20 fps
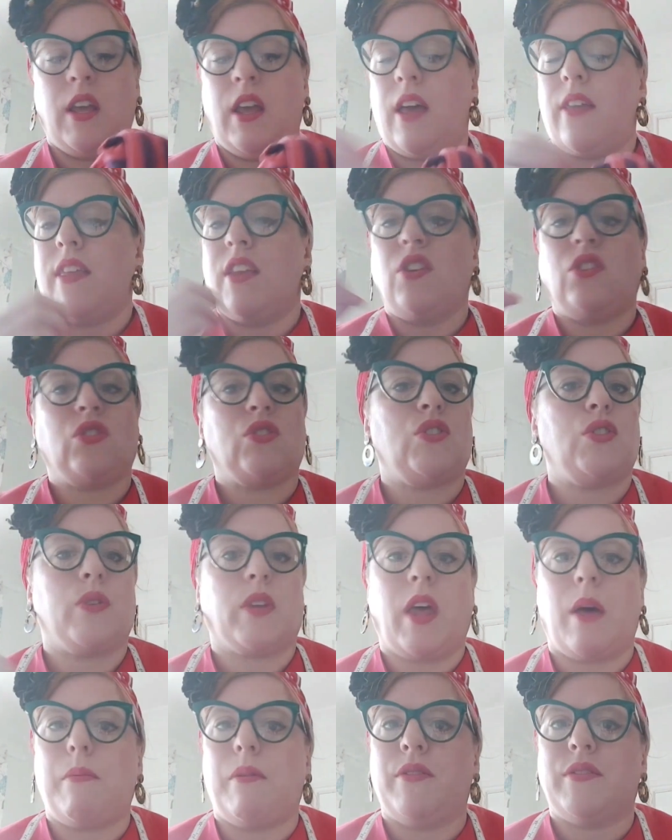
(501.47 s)
and then you just do a
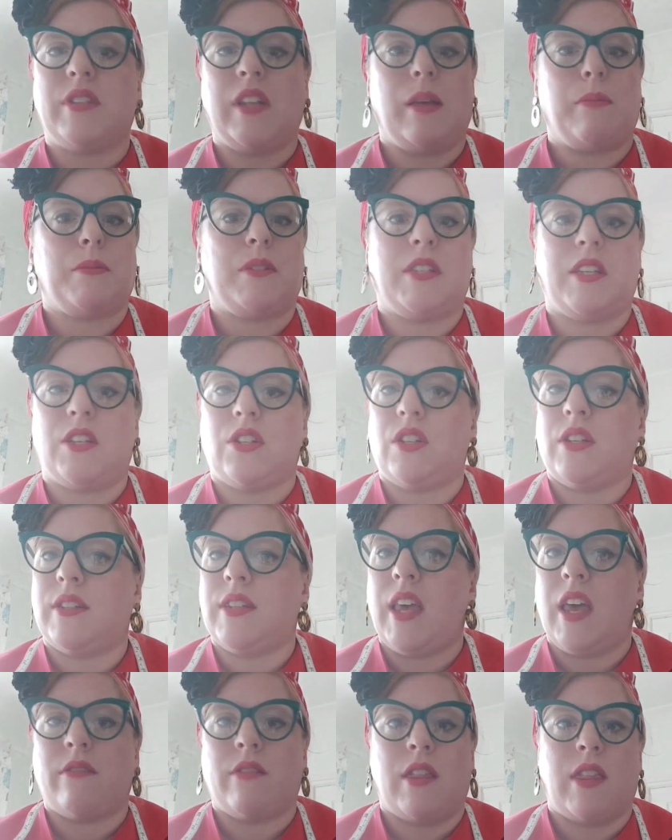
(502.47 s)
couple of slip stitches
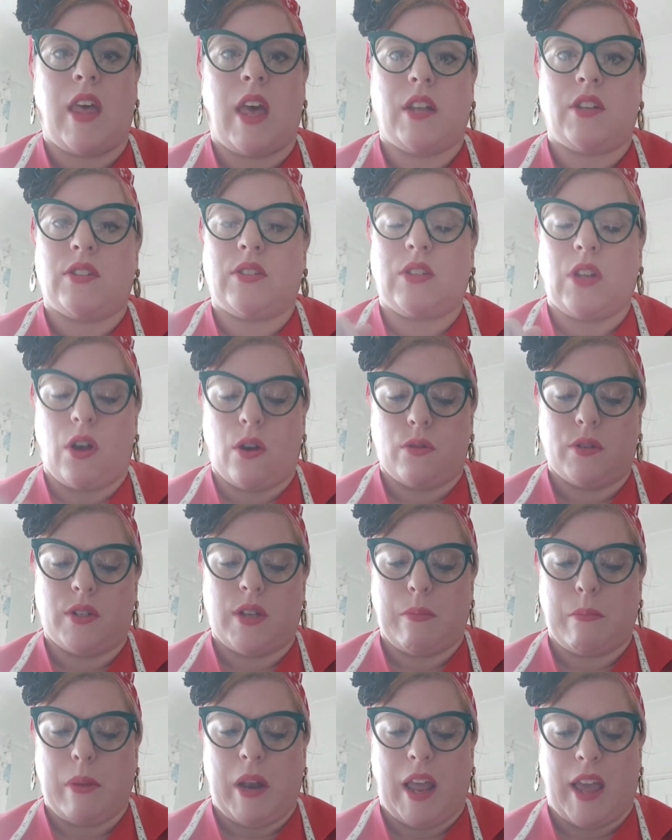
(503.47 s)
here and there just to hold it
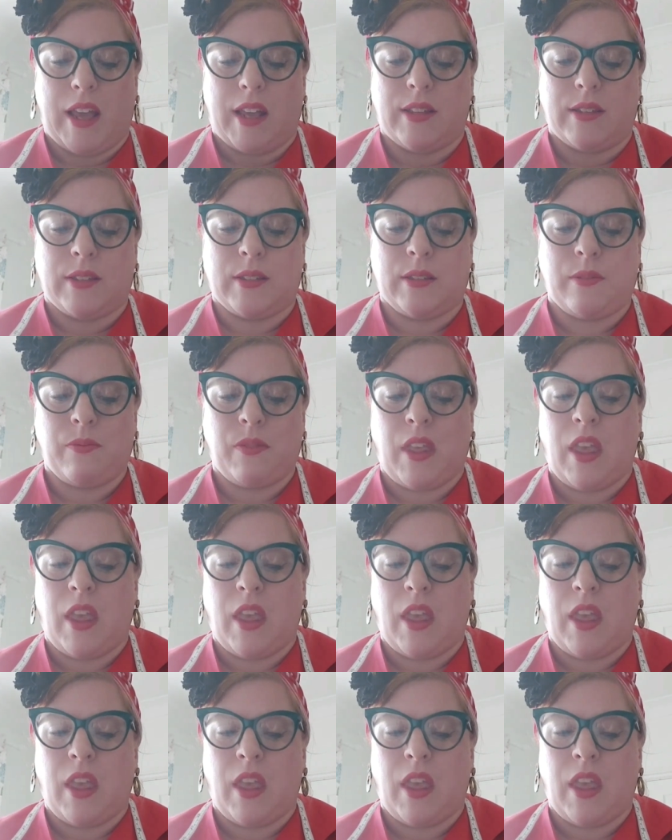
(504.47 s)
in place.